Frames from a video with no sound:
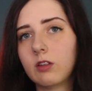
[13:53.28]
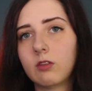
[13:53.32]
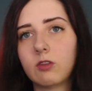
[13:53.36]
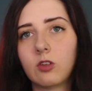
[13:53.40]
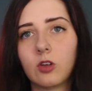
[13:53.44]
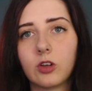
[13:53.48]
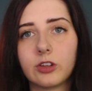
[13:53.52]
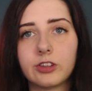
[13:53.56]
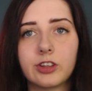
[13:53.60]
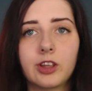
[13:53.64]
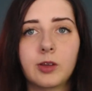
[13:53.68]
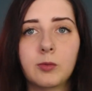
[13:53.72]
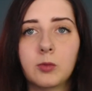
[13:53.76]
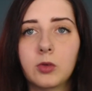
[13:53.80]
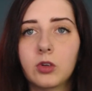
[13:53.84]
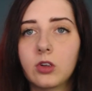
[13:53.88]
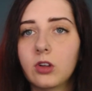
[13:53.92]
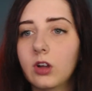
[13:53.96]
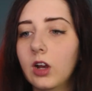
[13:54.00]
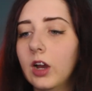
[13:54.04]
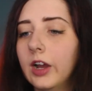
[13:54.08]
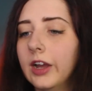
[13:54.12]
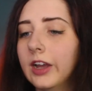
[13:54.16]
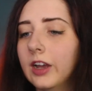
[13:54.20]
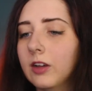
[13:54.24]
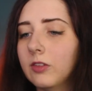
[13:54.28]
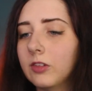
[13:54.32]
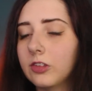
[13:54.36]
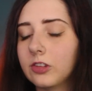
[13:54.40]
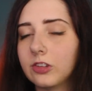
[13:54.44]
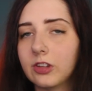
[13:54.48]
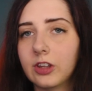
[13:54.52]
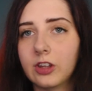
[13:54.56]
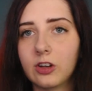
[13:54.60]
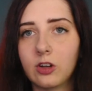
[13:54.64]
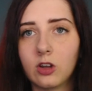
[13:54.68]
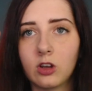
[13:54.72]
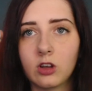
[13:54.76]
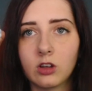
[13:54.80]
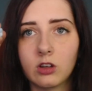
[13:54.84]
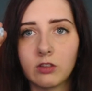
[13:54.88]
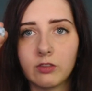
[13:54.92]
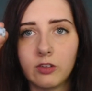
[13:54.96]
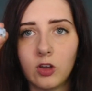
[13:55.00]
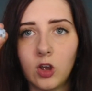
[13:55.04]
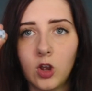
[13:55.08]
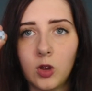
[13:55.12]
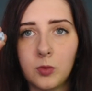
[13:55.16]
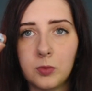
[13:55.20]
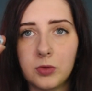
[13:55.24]
For example, I have a set
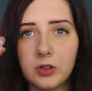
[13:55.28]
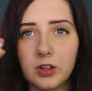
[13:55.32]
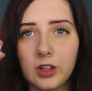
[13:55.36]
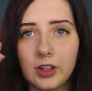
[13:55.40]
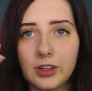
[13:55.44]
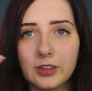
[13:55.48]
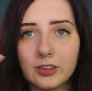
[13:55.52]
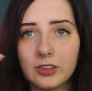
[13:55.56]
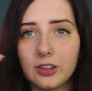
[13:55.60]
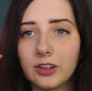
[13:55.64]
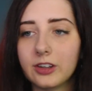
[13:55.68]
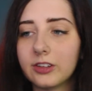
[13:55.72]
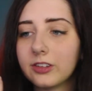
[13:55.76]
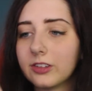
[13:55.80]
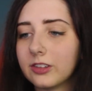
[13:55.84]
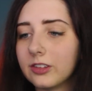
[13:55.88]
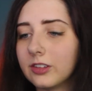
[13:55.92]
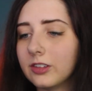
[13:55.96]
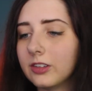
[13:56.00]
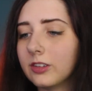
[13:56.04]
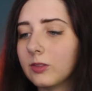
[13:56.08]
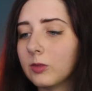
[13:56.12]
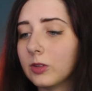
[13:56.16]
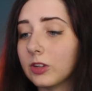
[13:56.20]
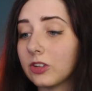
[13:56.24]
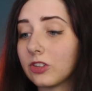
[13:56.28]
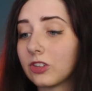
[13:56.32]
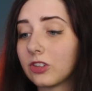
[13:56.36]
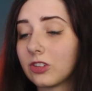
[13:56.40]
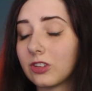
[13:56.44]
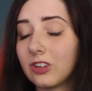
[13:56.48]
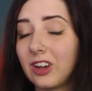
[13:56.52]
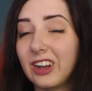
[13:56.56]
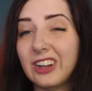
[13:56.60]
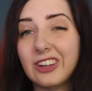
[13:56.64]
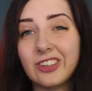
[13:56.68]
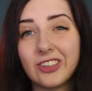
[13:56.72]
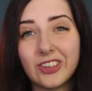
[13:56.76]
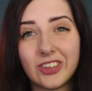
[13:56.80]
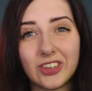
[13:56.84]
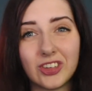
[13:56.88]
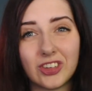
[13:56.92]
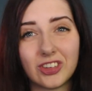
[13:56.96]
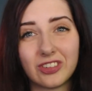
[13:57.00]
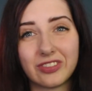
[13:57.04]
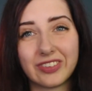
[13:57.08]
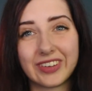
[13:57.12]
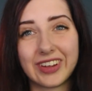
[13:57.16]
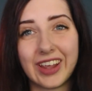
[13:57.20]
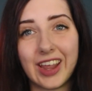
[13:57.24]
of opalite dice, which I do
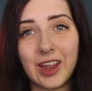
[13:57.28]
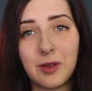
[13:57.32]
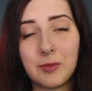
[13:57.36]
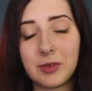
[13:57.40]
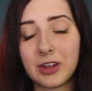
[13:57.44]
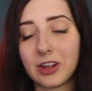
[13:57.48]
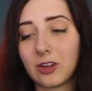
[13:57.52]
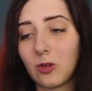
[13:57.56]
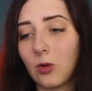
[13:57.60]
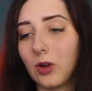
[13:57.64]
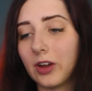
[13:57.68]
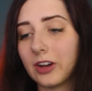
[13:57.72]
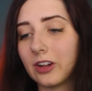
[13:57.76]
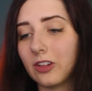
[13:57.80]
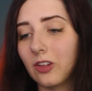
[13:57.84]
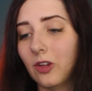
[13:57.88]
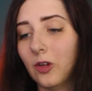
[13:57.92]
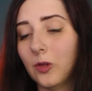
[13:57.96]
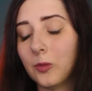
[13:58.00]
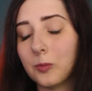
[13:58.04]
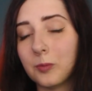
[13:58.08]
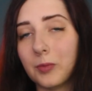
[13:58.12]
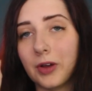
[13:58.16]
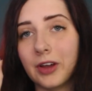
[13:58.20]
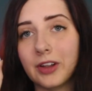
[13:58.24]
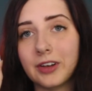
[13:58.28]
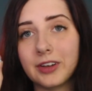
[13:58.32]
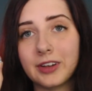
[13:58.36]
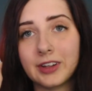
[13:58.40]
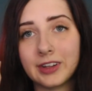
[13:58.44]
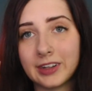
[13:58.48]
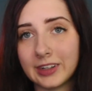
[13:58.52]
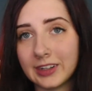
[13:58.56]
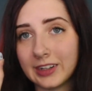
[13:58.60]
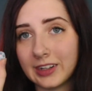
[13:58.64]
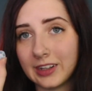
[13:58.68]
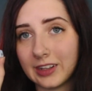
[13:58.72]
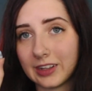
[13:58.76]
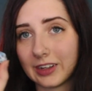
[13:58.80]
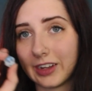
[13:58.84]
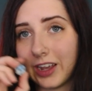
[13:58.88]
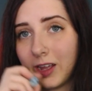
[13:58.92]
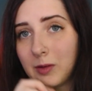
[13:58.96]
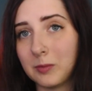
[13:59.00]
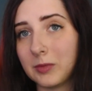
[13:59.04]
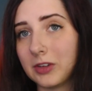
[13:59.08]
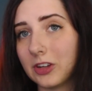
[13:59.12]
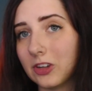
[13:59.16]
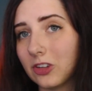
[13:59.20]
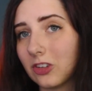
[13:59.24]
use for gaming quite a lot, but
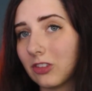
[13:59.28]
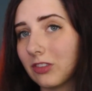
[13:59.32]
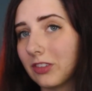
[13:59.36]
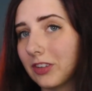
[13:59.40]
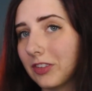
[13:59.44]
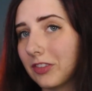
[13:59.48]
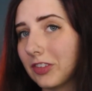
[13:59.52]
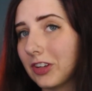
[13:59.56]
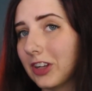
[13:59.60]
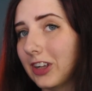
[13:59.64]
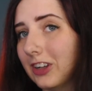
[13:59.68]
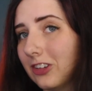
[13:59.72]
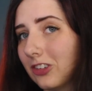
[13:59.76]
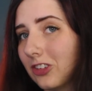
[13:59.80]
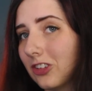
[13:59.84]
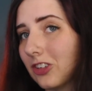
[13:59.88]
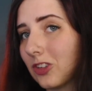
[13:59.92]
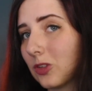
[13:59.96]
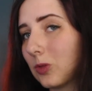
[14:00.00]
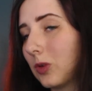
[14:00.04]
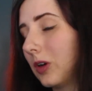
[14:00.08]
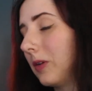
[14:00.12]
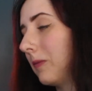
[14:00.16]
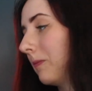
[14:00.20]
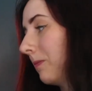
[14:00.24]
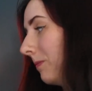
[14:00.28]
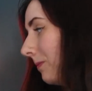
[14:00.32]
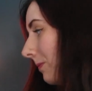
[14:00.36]
can be used for divination as well.